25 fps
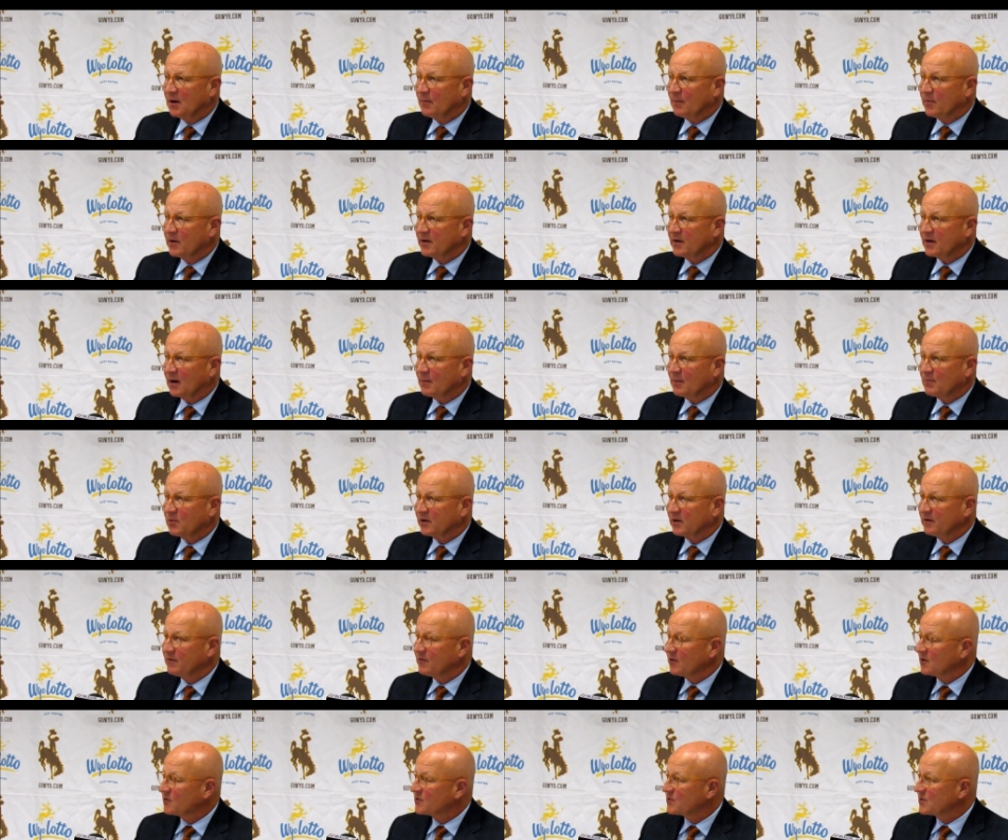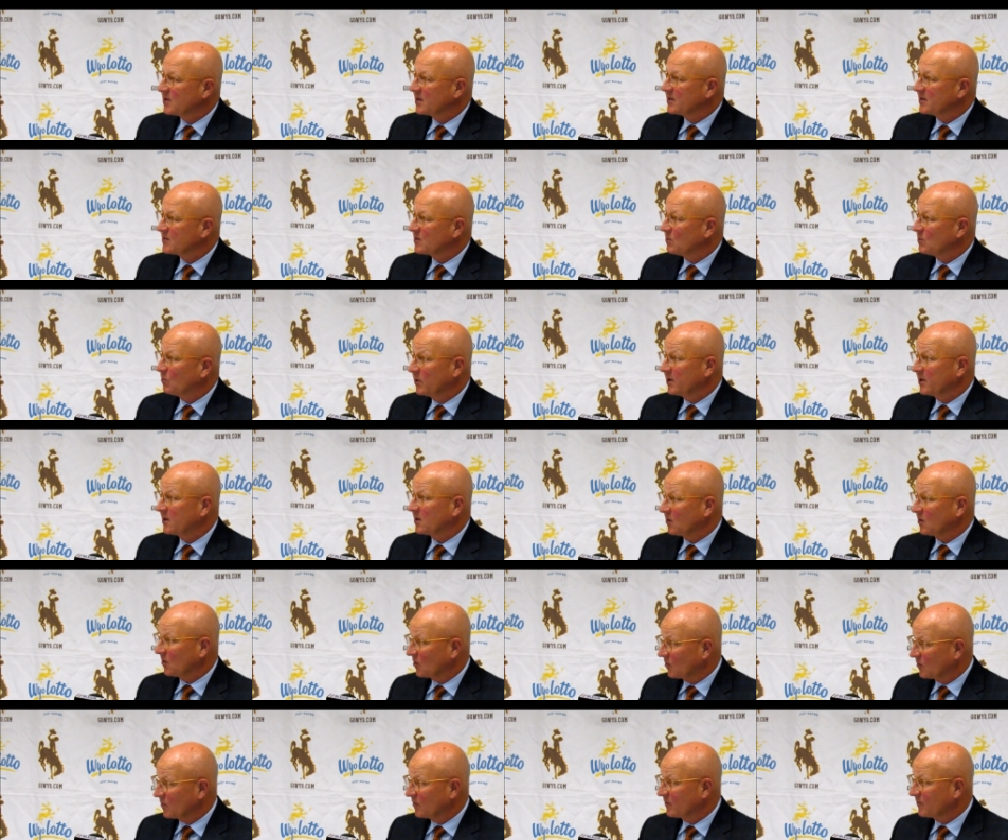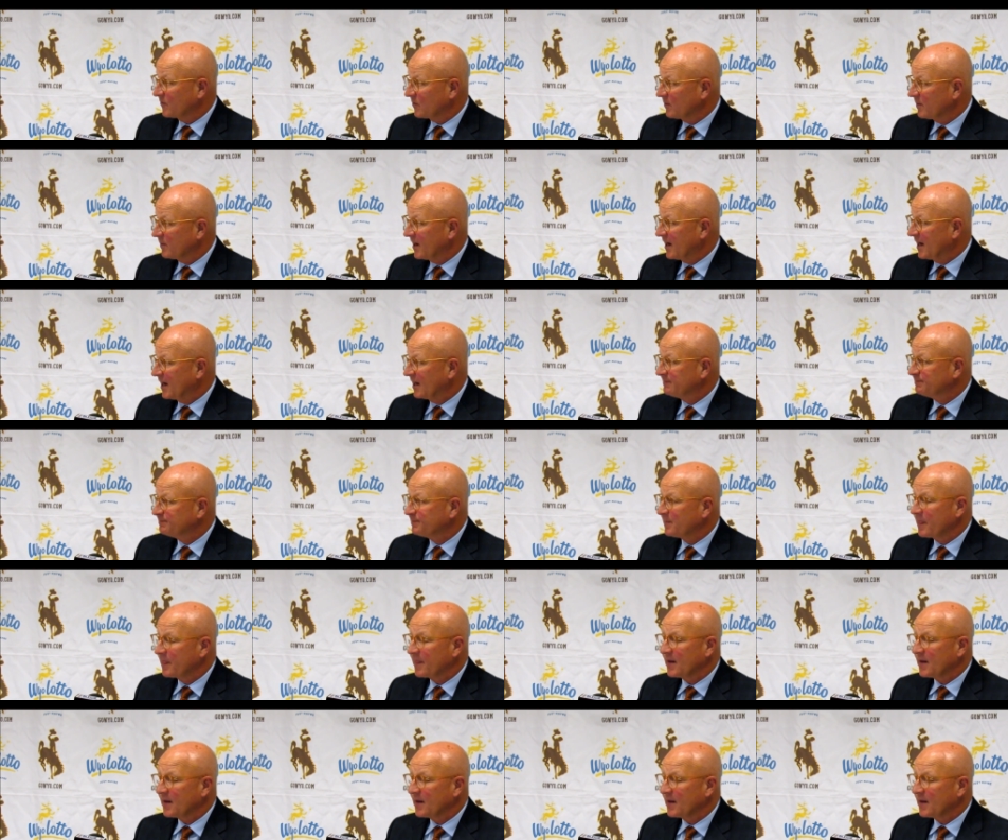But I believe there's things that we can learn from that.